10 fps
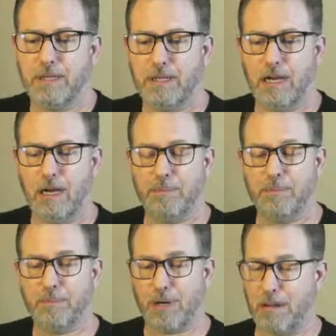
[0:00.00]

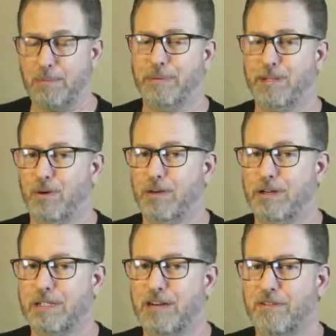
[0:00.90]
Probably order
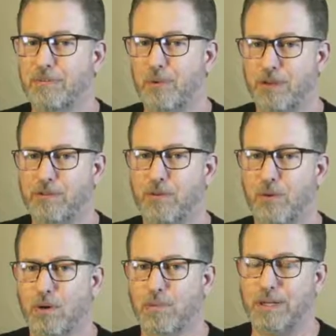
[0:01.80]
yourself a
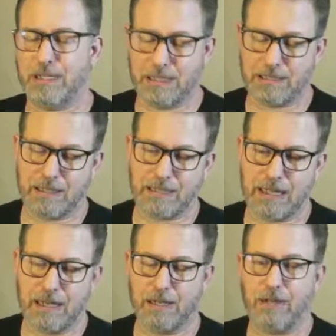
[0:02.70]
0.4 because that's the
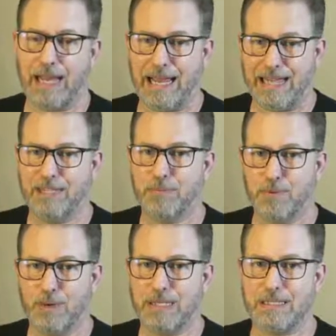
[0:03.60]
standard, and a
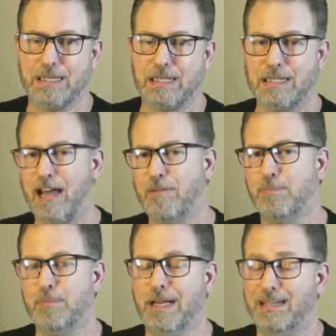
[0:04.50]

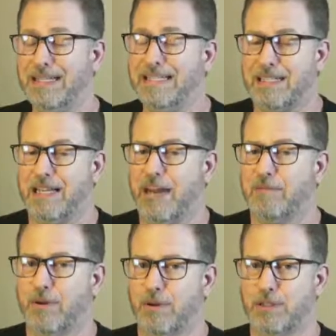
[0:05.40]
0.6. At least have
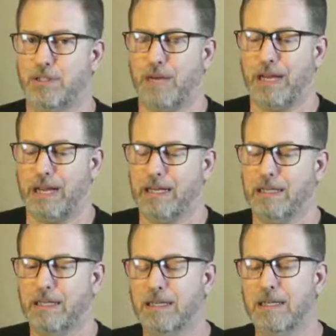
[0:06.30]
those two on hand.
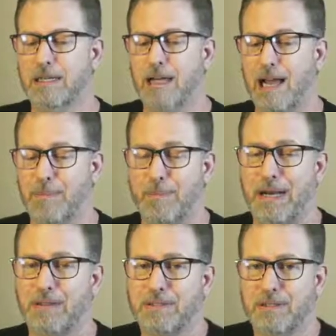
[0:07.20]
I'm
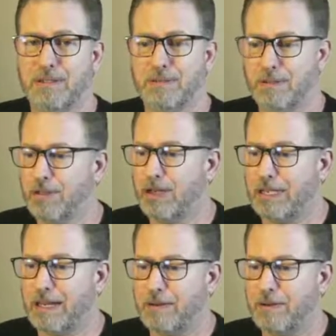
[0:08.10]
about to go.
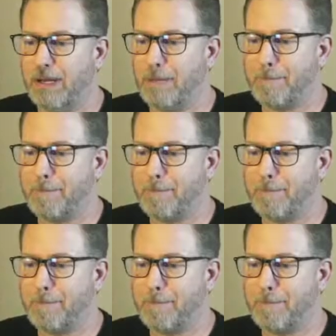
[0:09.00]
Yeah, go ahead.